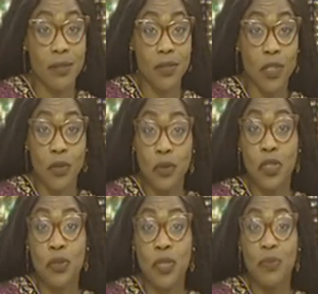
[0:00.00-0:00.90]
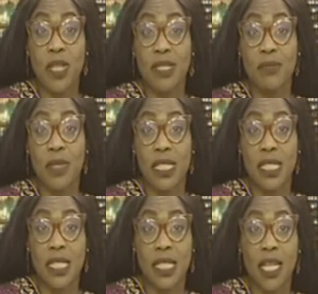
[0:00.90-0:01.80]
the crucial
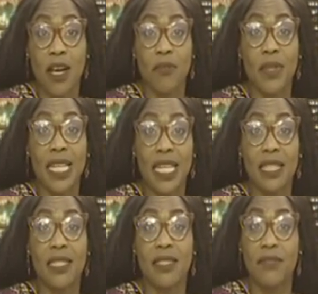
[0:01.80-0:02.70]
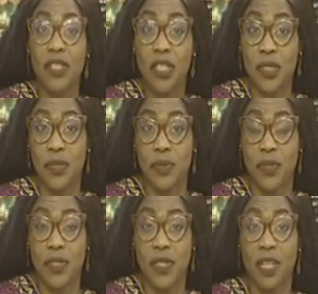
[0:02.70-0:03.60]
responsibility of healing
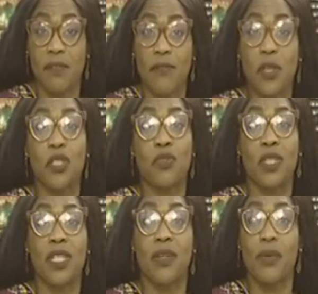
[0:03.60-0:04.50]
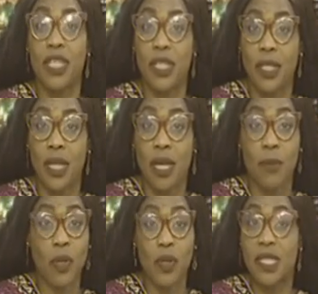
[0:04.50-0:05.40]
divisions and fostering a
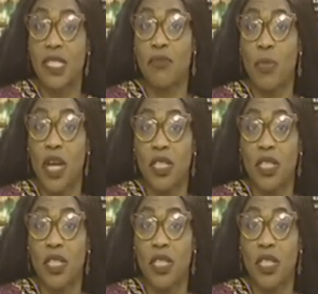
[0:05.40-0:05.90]
cohesive party